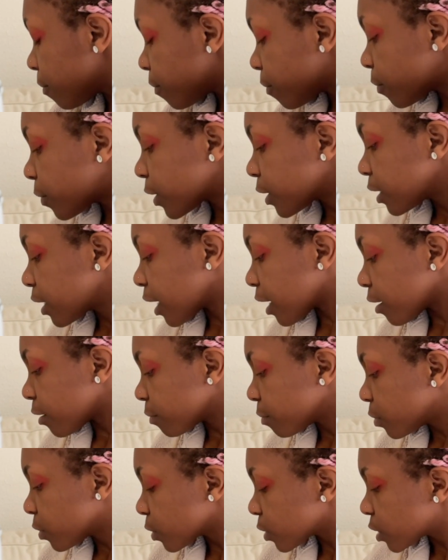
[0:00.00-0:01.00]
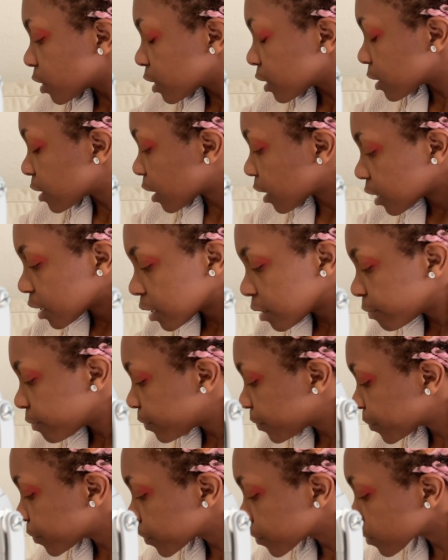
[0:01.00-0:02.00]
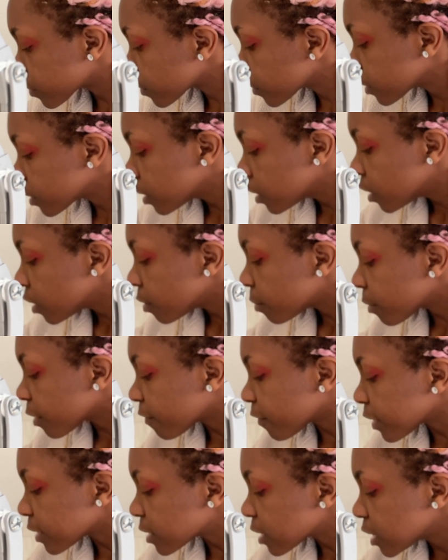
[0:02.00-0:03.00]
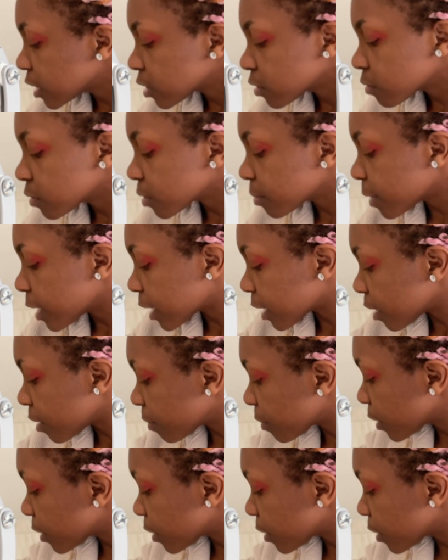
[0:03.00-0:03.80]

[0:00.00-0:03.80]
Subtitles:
but yeah, bullshit aside, my fascination with makeup,